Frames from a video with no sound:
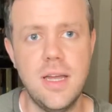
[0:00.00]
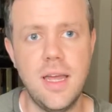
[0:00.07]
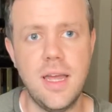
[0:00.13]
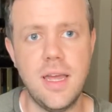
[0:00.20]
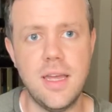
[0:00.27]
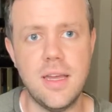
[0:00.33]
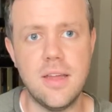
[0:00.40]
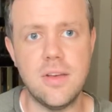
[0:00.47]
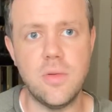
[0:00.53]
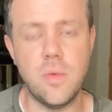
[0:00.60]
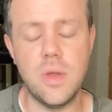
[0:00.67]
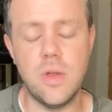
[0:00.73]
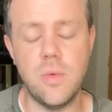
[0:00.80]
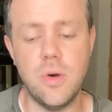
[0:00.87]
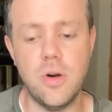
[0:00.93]
and
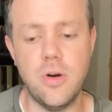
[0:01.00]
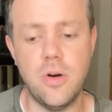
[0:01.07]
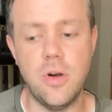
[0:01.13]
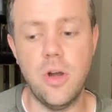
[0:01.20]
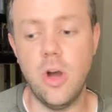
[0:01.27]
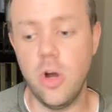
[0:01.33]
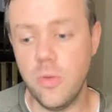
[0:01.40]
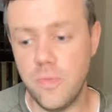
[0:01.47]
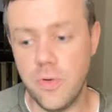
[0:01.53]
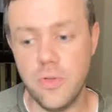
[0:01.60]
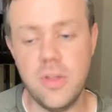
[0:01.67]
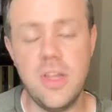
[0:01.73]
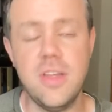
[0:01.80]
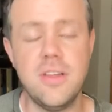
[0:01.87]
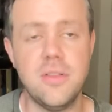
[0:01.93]
we will
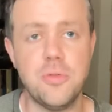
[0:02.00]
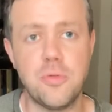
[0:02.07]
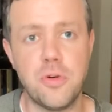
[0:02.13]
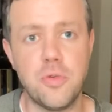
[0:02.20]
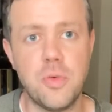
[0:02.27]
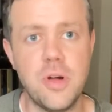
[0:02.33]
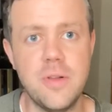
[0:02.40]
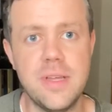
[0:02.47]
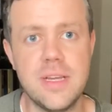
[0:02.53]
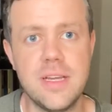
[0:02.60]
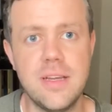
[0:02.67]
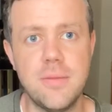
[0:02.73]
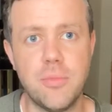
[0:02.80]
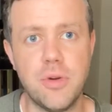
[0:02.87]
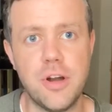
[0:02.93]
hopefully, Lord willing,
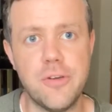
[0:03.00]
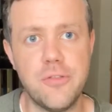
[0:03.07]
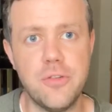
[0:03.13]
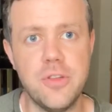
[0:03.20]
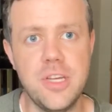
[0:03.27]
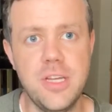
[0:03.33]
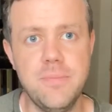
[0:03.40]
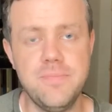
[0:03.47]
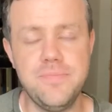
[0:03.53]
prayerfully,